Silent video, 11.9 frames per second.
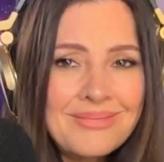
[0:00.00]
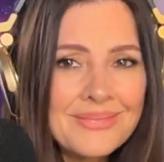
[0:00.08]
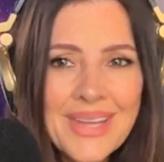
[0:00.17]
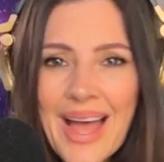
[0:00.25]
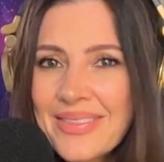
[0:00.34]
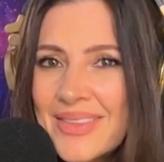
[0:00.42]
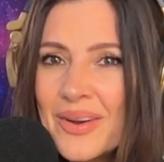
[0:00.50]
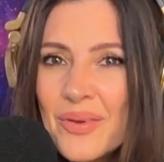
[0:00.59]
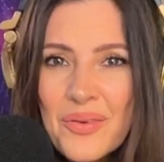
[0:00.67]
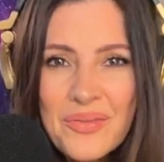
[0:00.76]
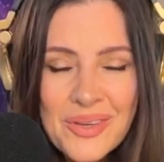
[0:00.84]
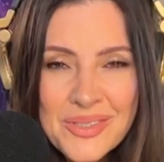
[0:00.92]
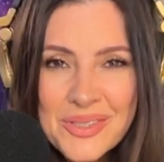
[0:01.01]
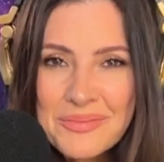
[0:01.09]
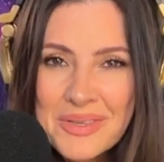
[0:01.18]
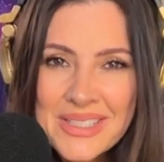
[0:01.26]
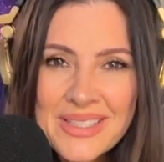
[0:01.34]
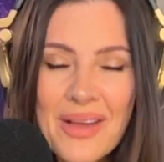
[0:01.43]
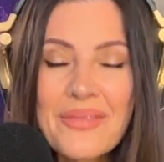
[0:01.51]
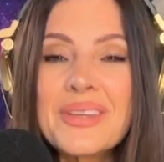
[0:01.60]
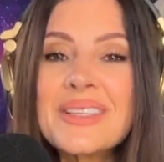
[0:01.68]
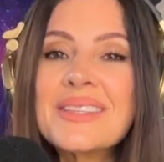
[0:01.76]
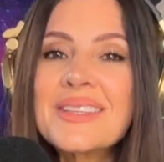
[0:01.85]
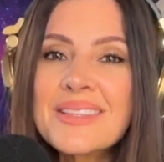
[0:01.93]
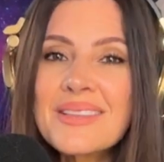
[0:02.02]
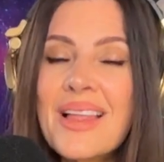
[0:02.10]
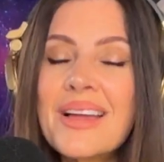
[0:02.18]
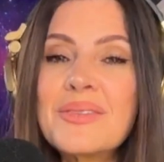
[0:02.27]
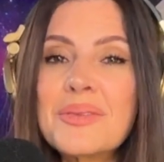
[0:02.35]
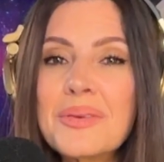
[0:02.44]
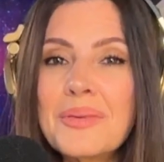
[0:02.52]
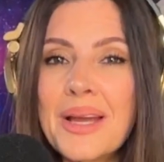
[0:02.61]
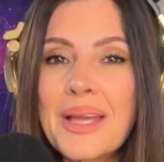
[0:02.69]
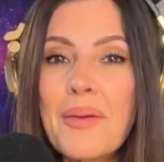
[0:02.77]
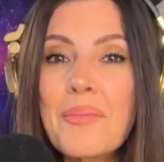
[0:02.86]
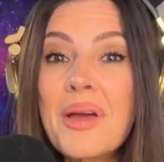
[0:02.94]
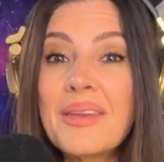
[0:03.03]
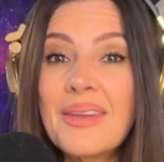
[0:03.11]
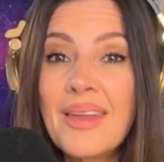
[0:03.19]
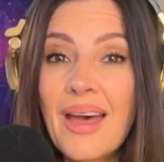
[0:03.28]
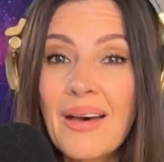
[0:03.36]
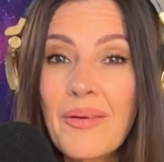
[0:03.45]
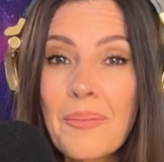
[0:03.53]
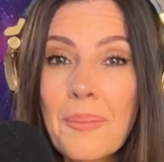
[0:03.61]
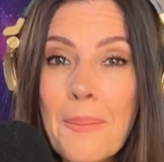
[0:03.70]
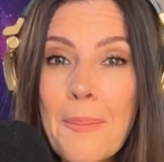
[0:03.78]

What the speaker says: Not that old version of myself. Is this aligned with who I am now?